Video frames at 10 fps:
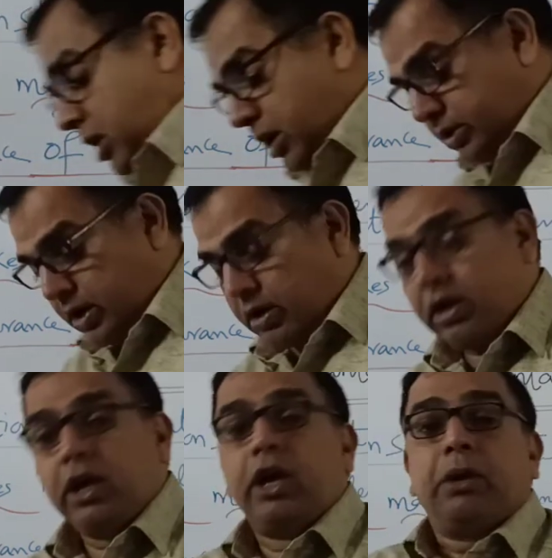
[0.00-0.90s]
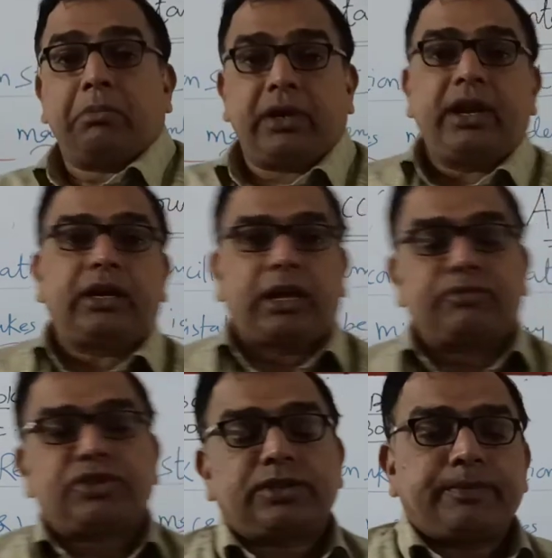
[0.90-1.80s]
collected. Many a
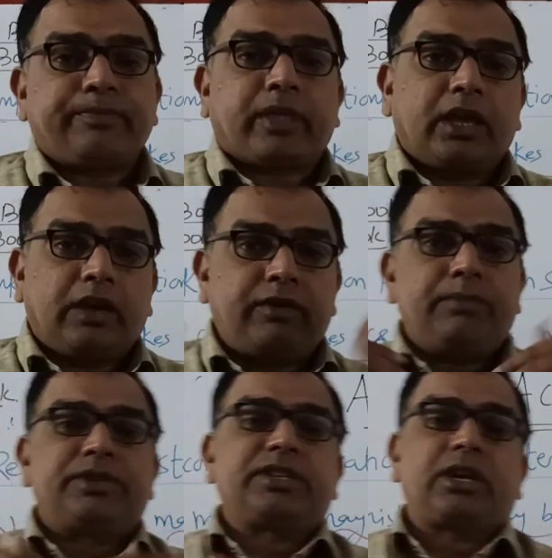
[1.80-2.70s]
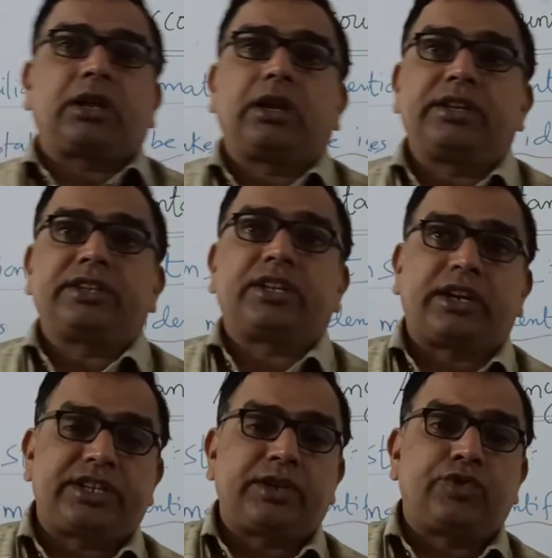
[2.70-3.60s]
times, every business organization
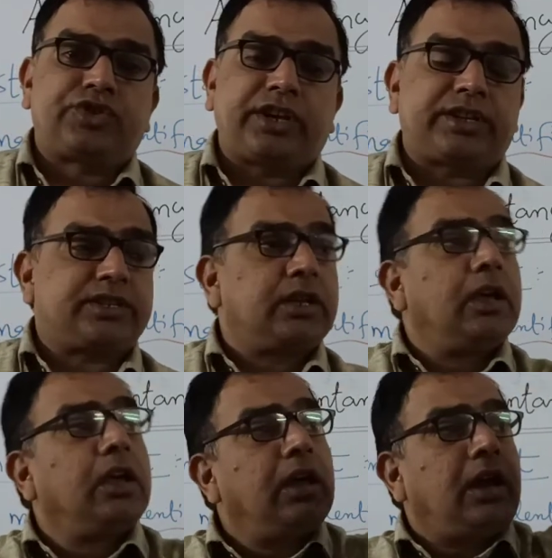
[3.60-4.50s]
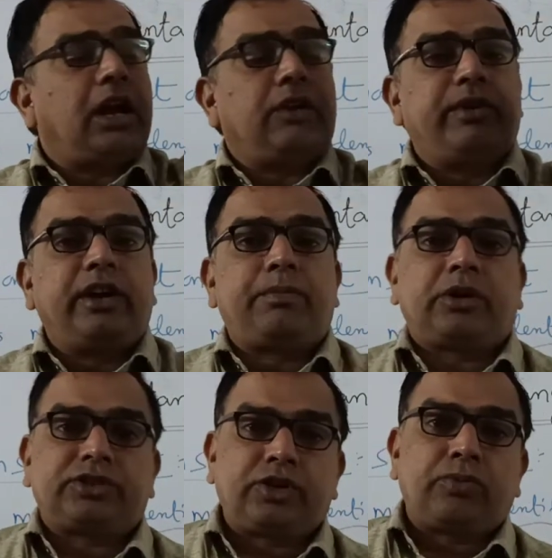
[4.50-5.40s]
receives checks and we
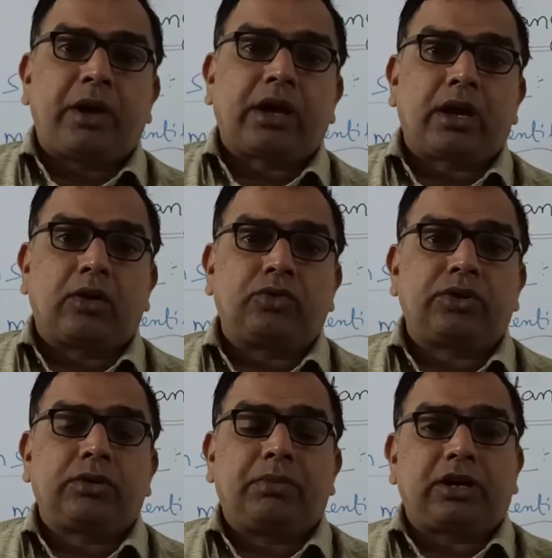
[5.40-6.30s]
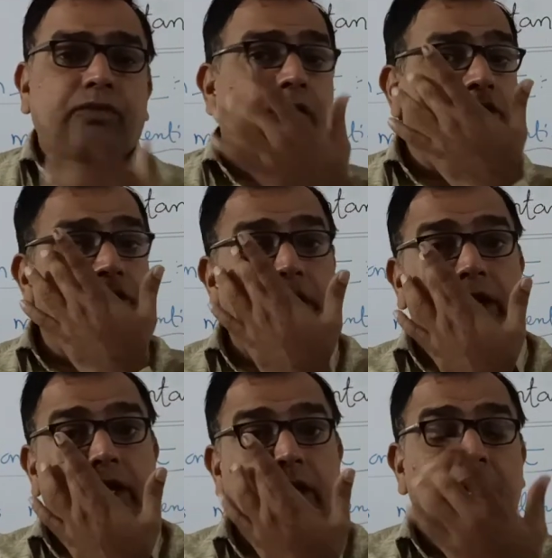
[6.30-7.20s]
deposit into bank account. But
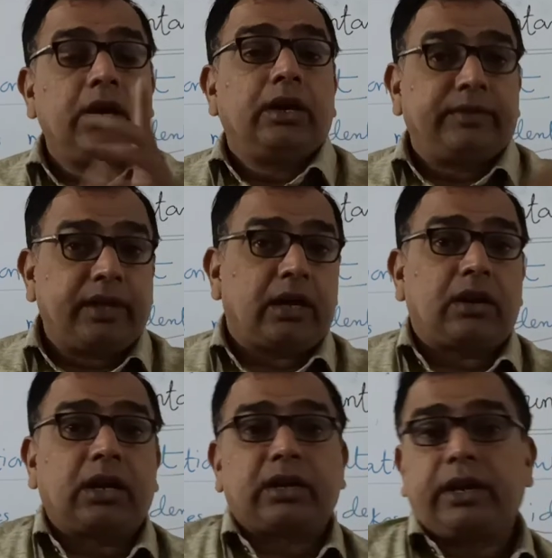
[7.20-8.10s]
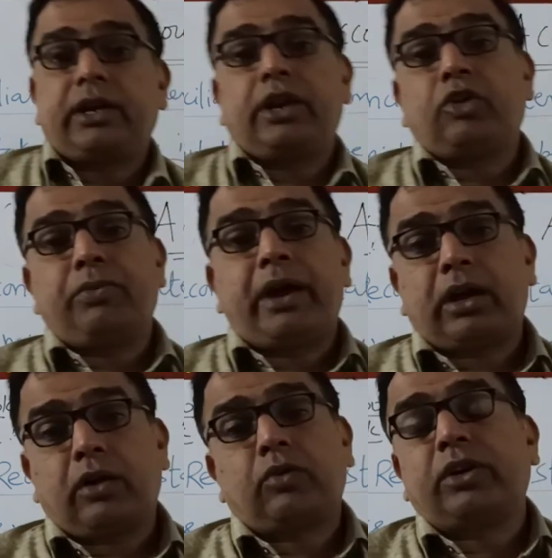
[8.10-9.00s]
unfortunately, they are not credited into
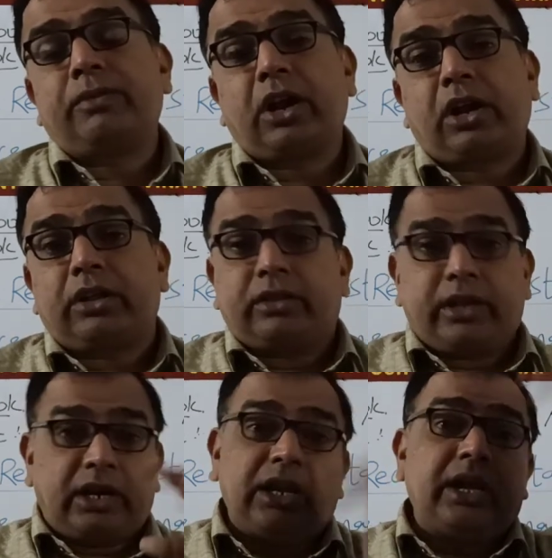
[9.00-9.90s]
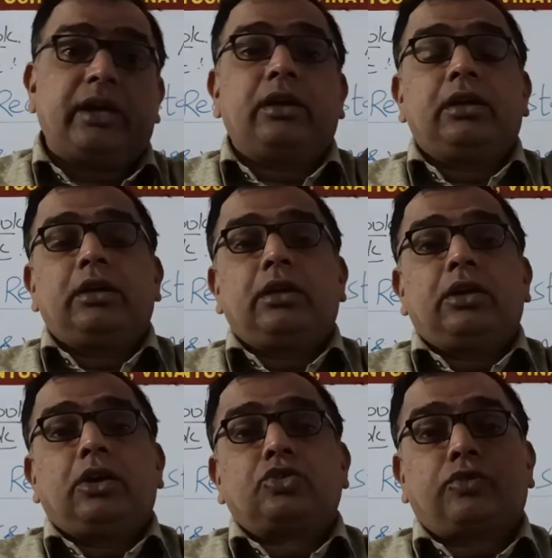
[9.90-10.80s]
bank account immediately. They
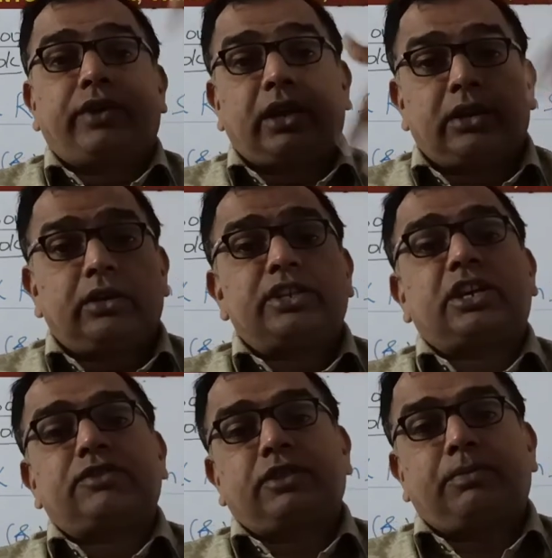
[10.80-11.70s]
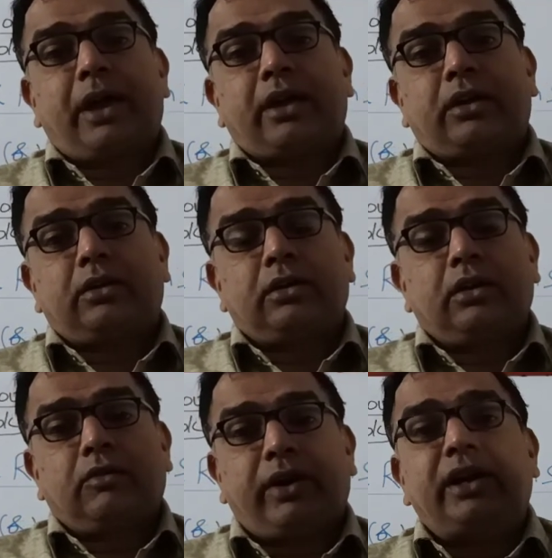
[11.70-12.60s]
delay. So we can discuss with
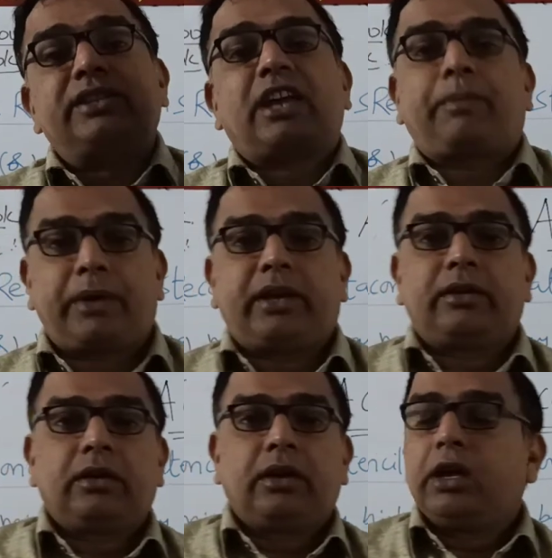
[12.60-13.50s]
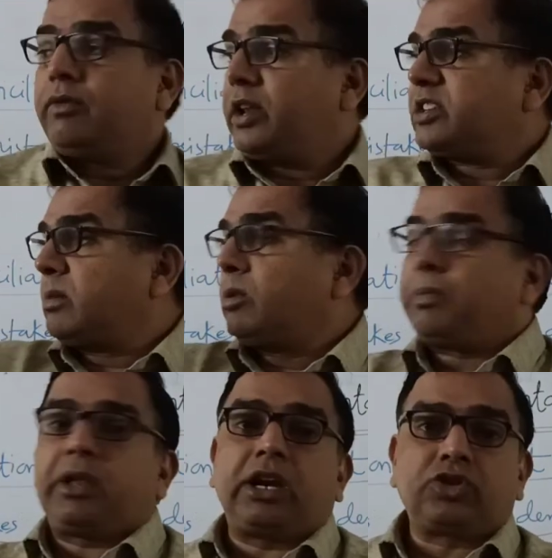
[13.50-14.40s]
bank why it is happening. For example,
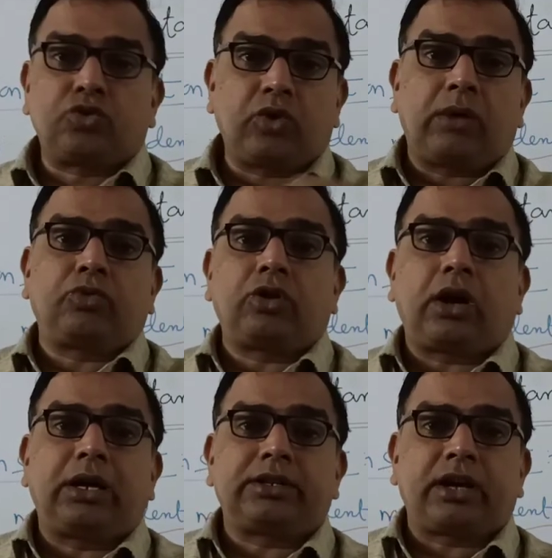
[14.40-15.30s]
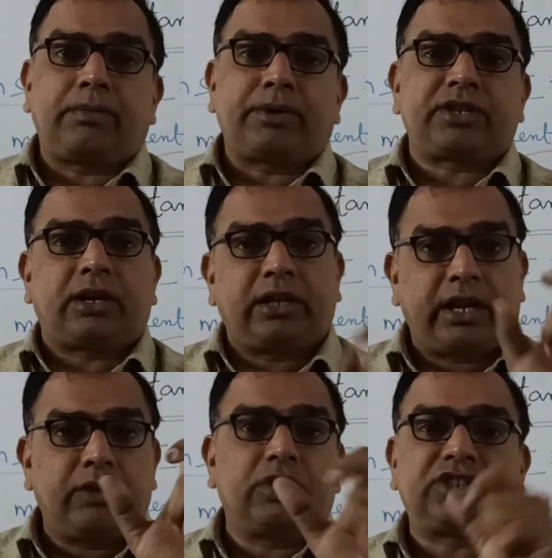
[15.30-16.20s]
parents do come to the college campus and they
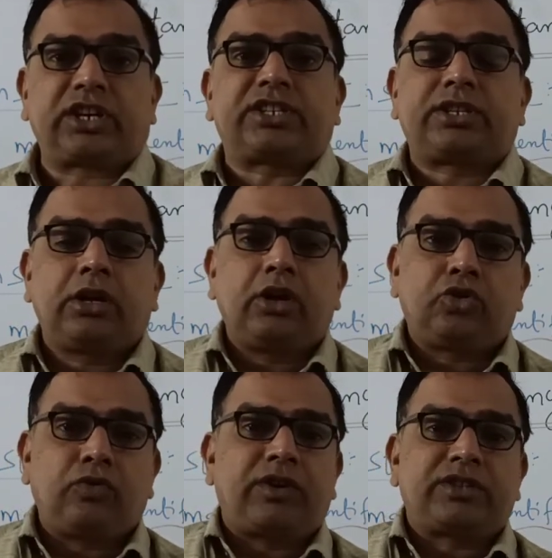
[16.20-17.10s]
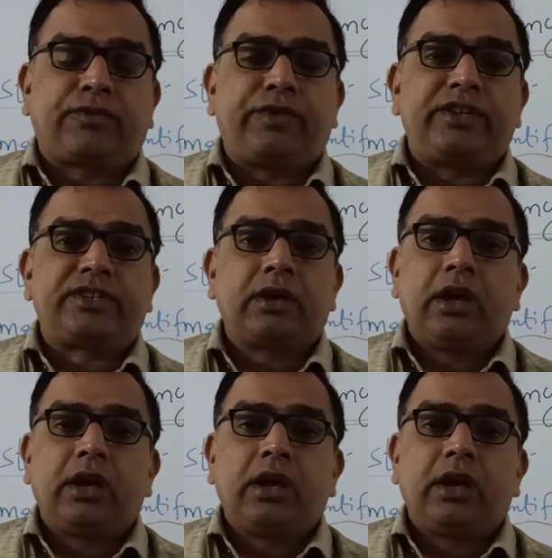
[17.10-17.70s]
give the checks towards the fees